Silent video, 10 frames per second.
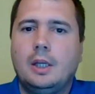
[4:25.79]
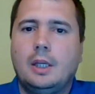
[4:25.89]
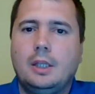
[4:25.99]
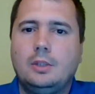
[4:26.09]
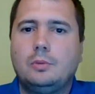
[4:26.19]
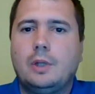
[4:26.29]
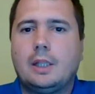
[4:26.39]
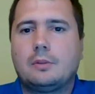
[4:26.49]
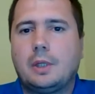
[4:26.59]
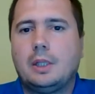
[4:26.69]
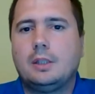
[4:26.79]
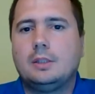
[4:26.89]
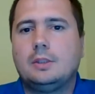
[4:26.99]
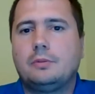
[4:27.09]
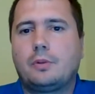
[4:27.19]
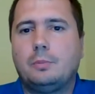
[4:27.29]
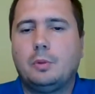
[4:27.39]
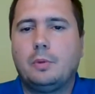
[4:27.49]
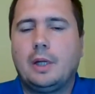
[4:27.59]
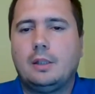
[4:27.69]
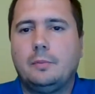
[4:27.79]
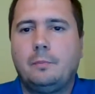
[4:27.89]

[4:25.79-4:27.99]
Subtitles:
into and raised from the well.